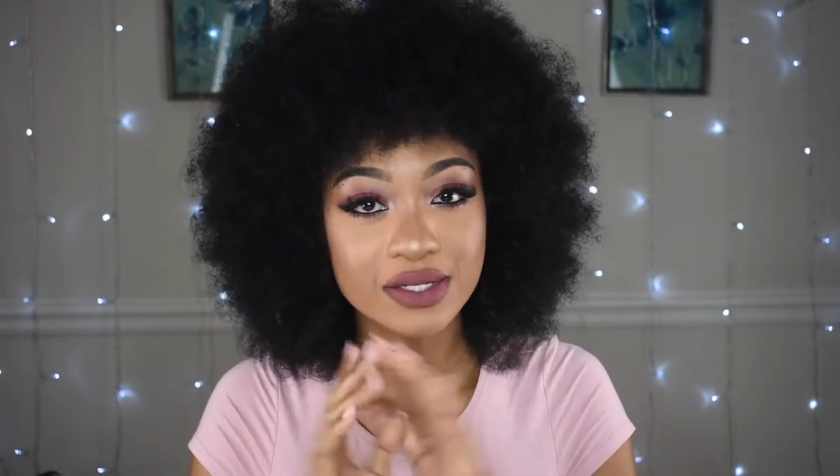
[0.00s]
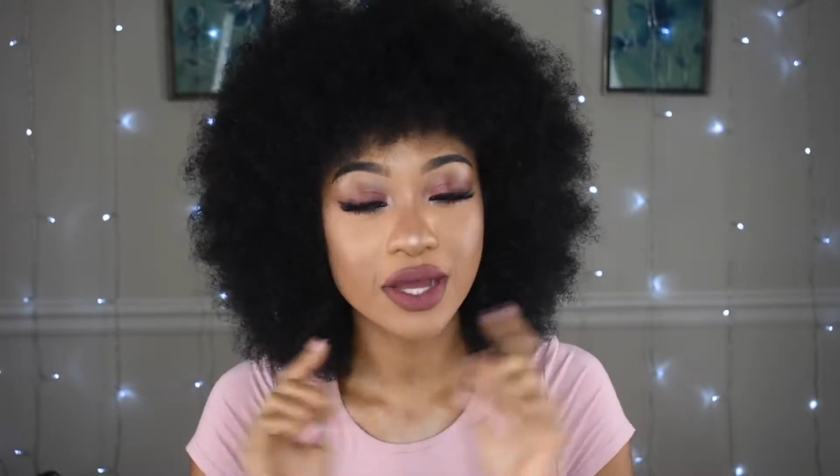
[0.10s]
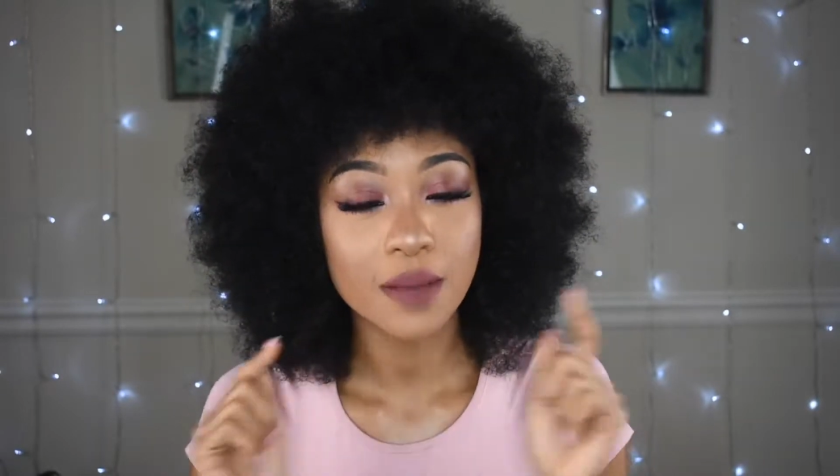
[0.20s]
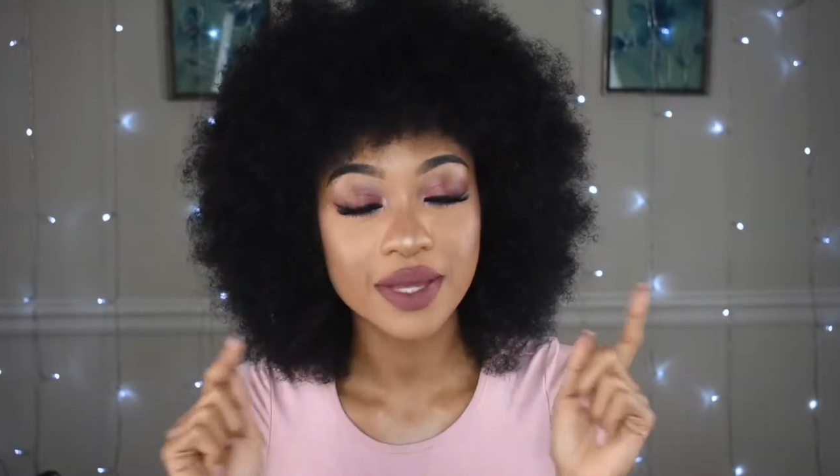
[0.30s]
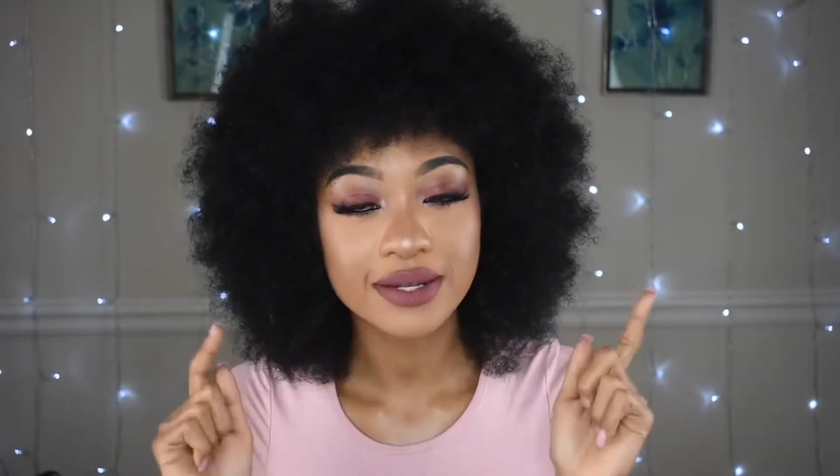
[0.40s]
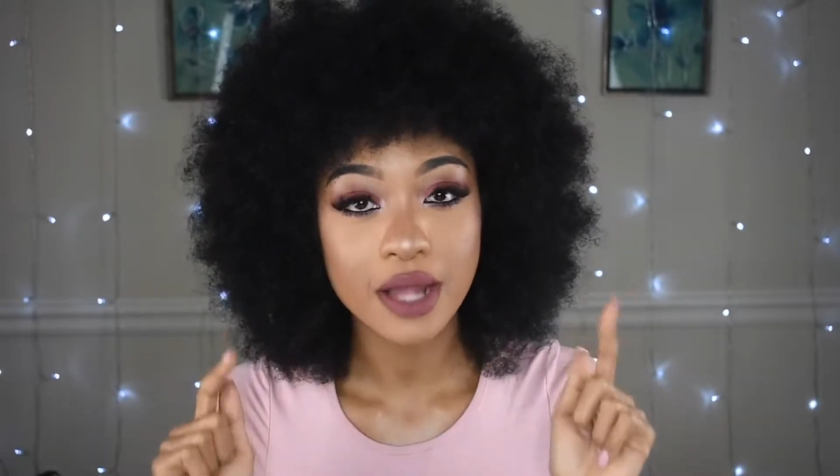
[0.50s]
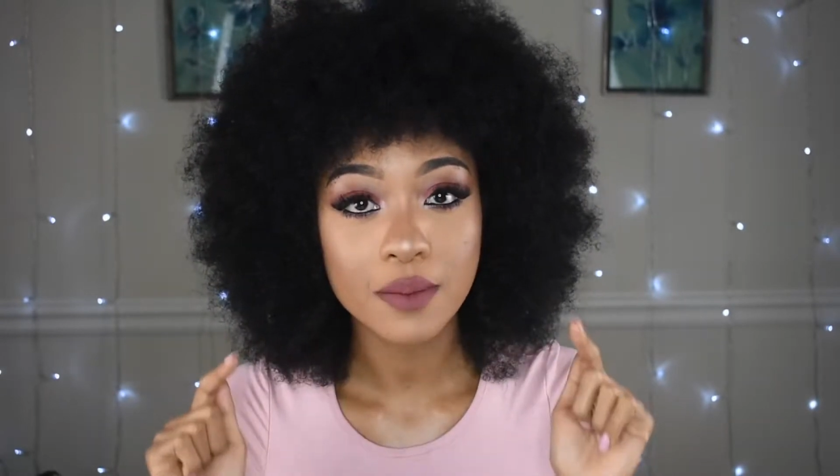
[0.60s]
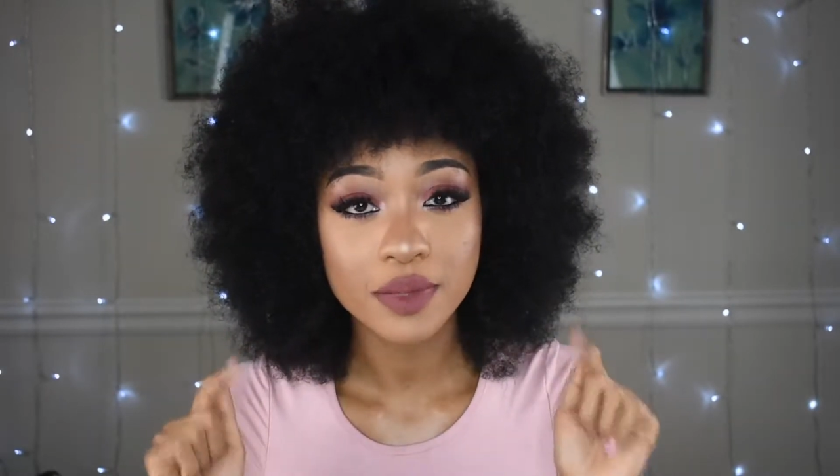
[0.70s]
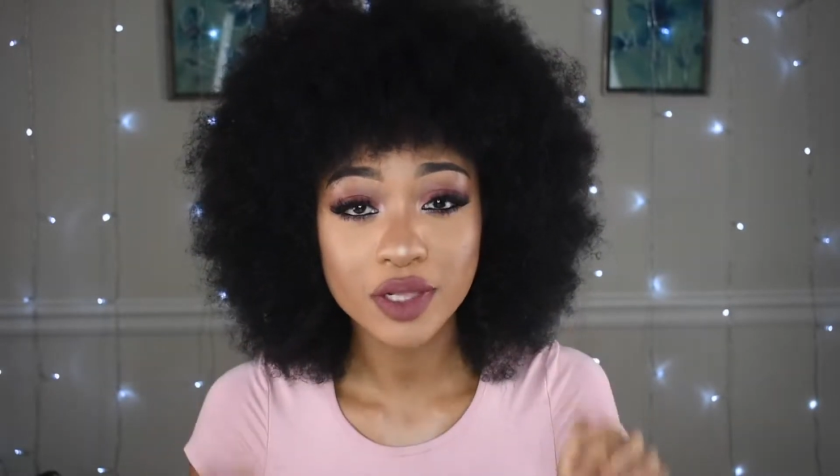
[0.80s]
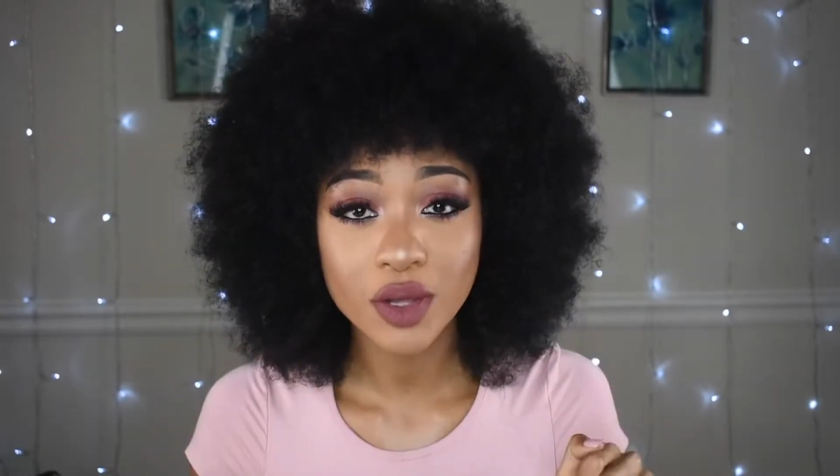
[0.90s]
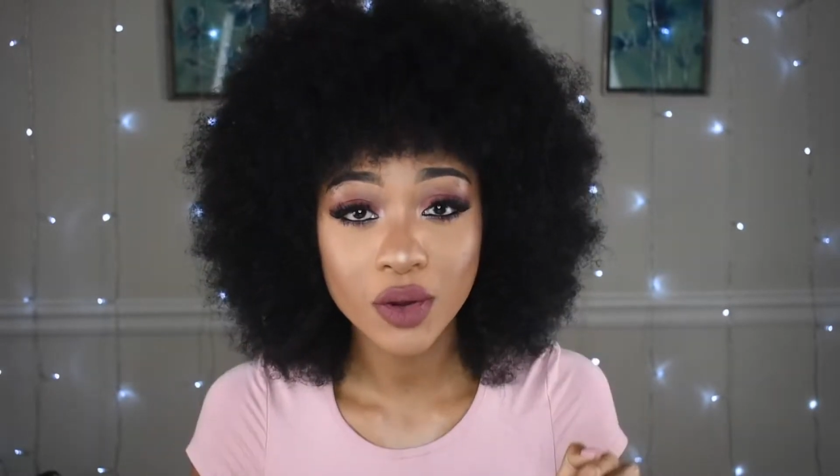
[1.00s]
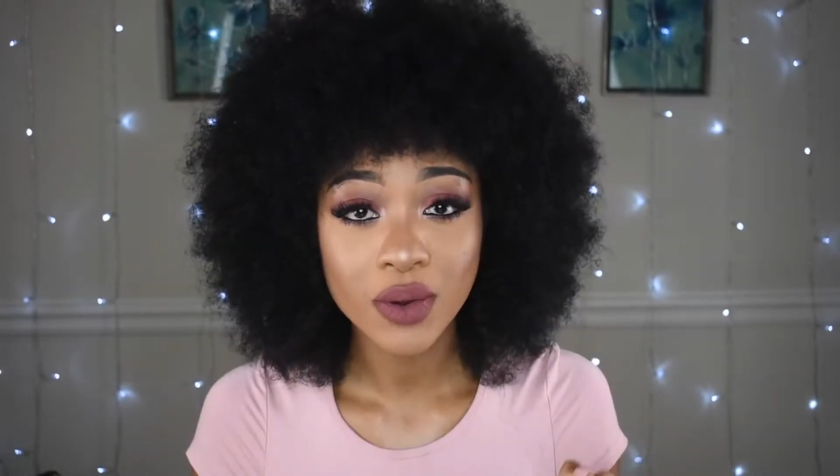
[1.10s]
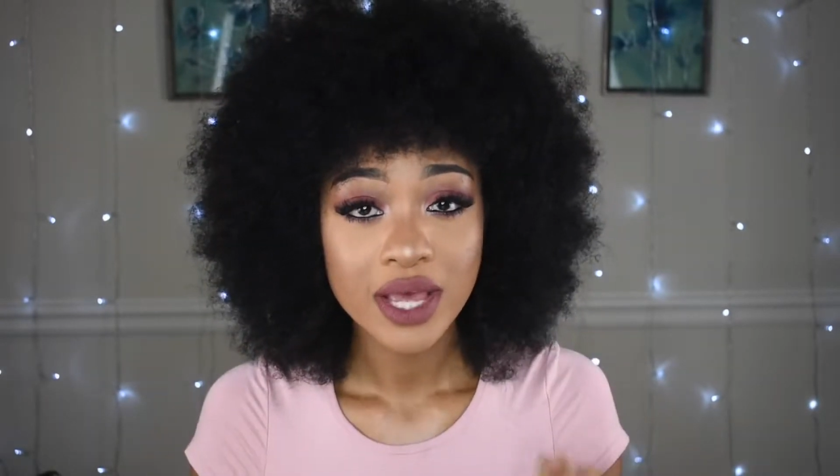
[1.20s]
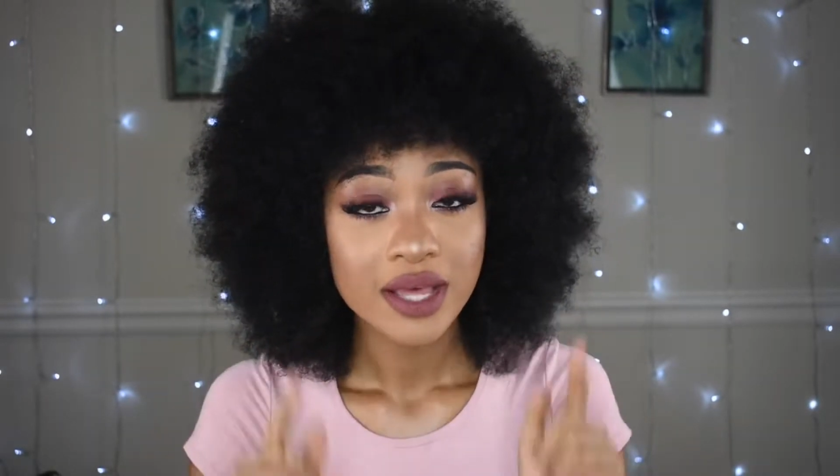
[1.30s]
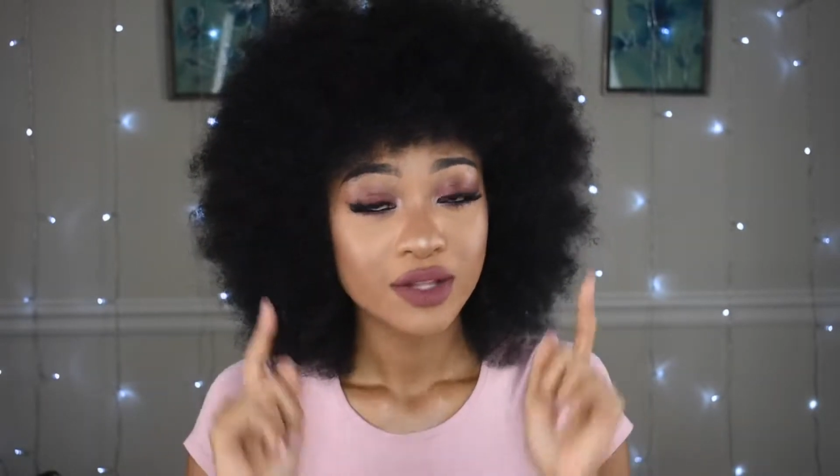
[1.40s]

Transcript: to comment down below.